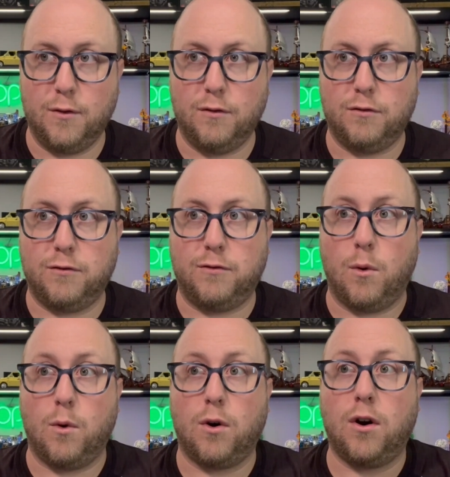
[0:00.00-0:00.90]

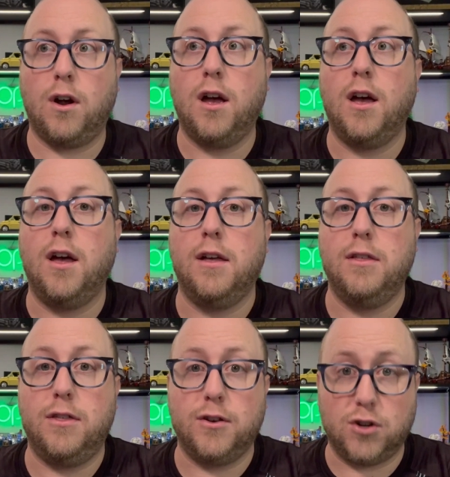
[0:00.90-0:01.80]
for
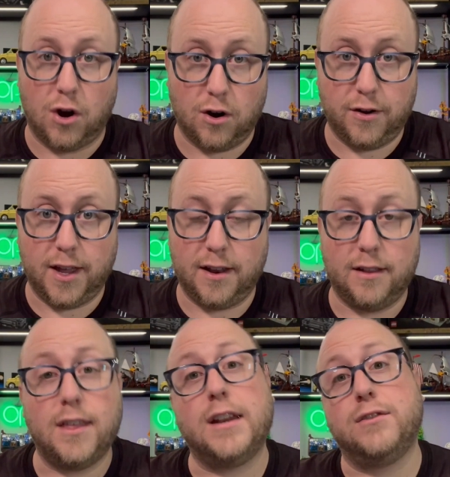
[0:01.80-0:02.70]
the target
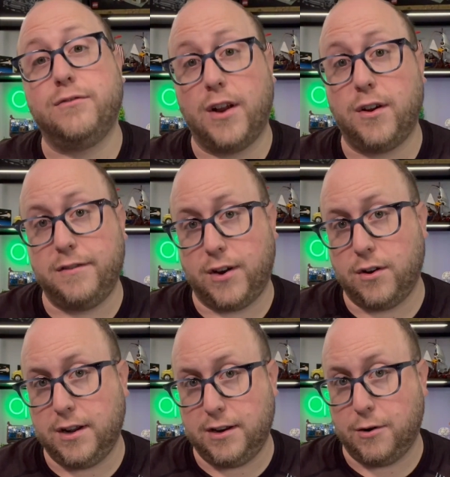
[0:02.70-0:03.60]
that is very,
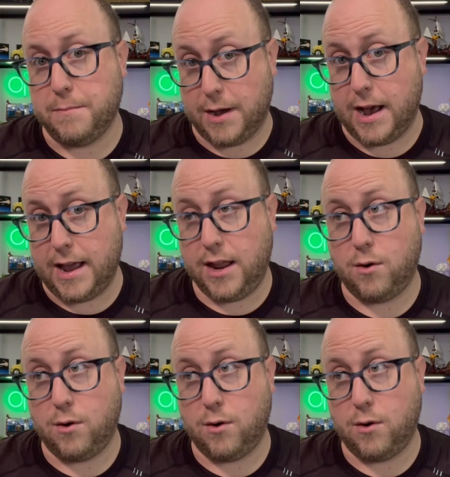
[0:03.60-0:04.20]
very nearby,